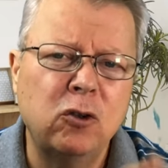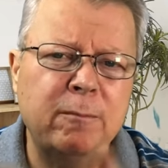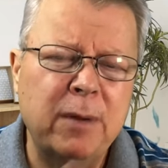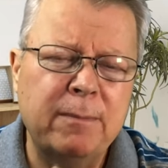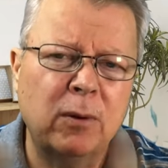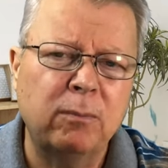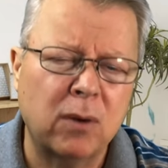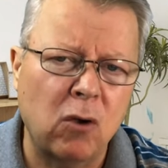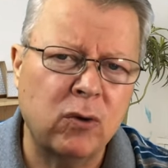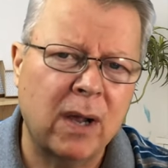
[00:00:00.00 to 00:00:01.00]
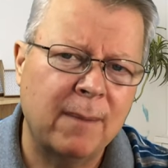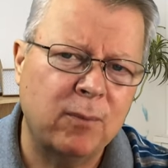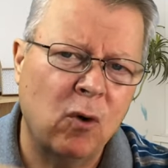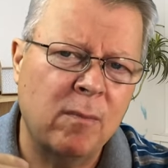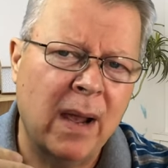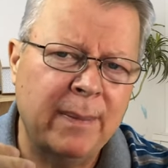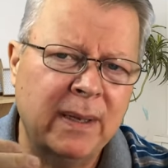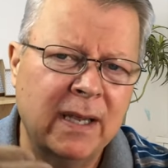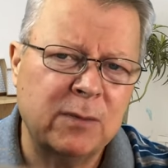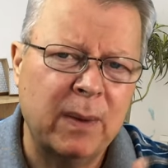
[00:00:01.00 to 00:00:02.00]
two people broke up, or
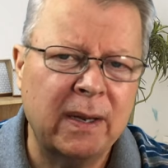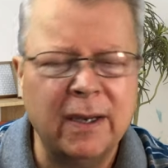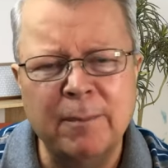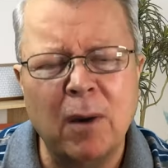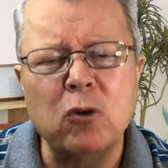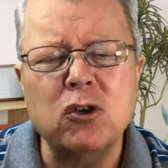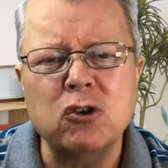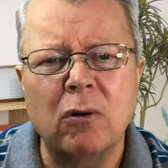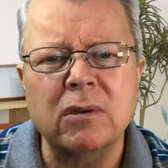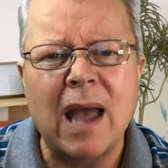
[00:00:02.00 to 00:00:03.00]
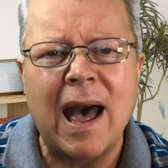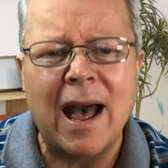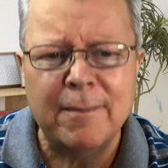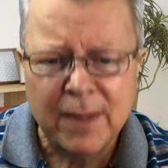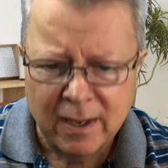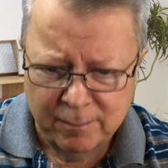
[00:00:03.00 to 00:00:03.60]
maybe there's been an emotional time